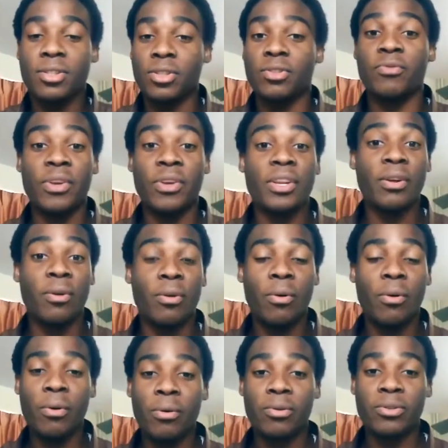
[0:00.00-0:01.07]

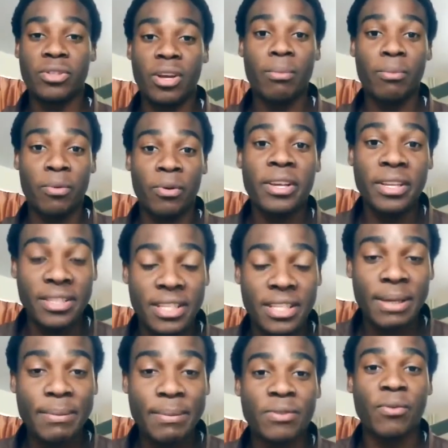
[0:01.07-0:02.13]
video, some great
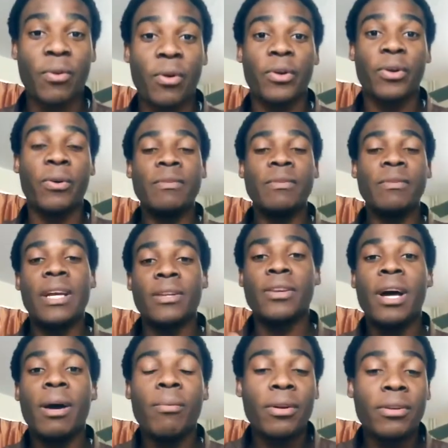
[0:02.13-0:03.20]
tips for you that
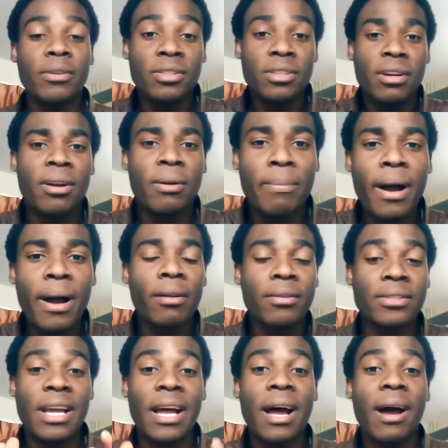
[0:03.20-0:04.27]
I want to talk about
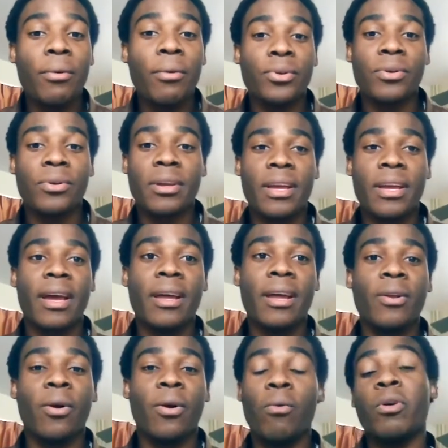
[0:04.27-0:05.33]
how you can
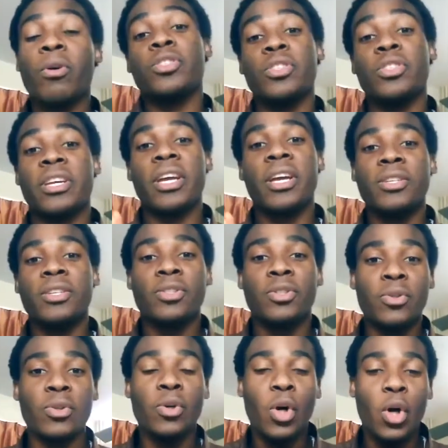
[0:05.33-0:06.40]
or what you can
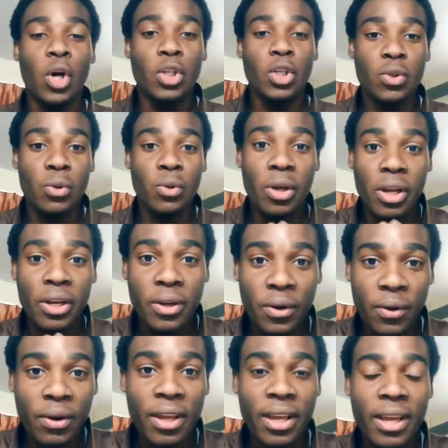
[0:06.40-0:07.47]
do to
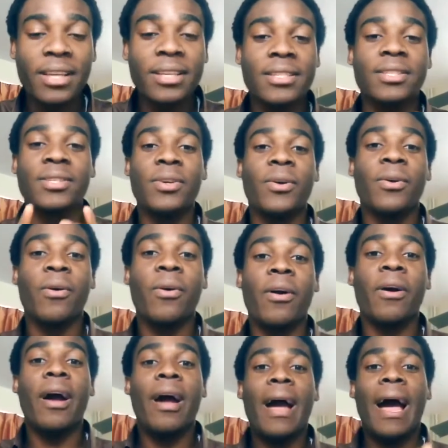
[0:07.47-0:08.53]
increase your
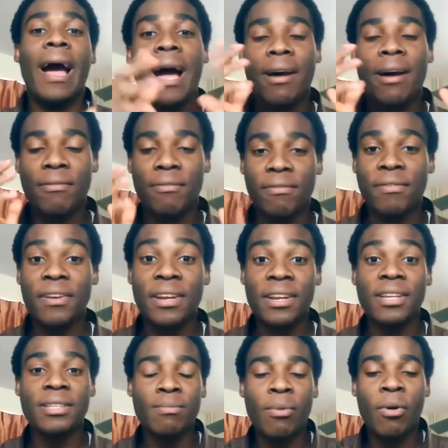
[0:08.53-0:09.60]

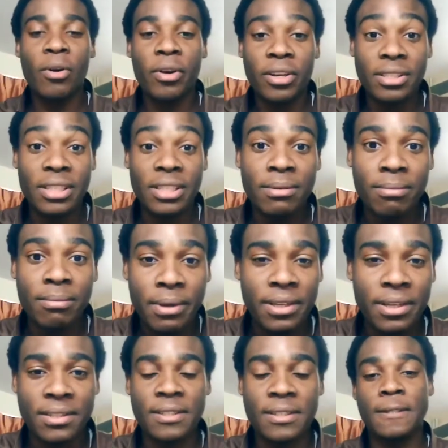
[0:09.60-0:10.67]
affiliate marketing
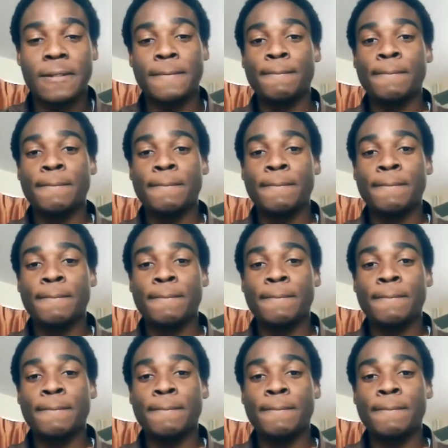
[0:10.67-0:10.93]
business.